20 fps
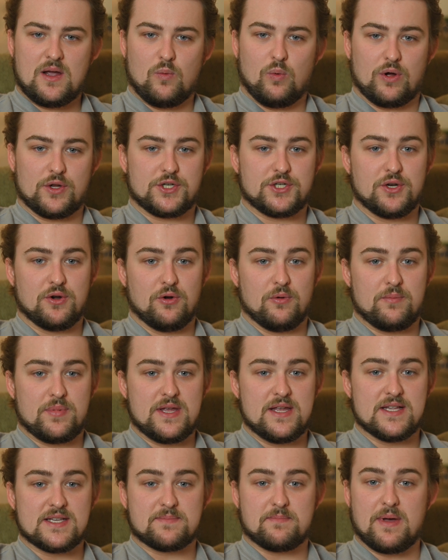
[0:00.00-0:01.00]
While Shooter
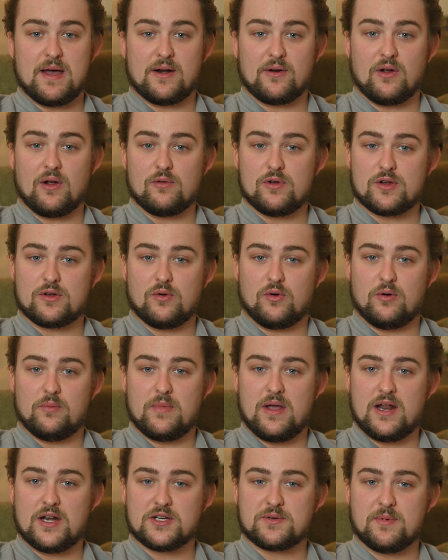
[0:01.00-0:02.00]
B is better at recoil
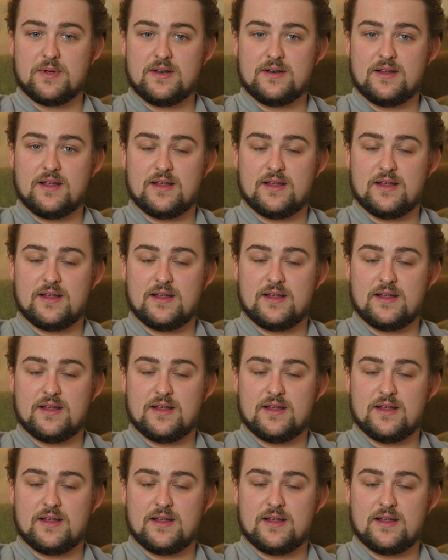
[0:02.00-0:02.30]
management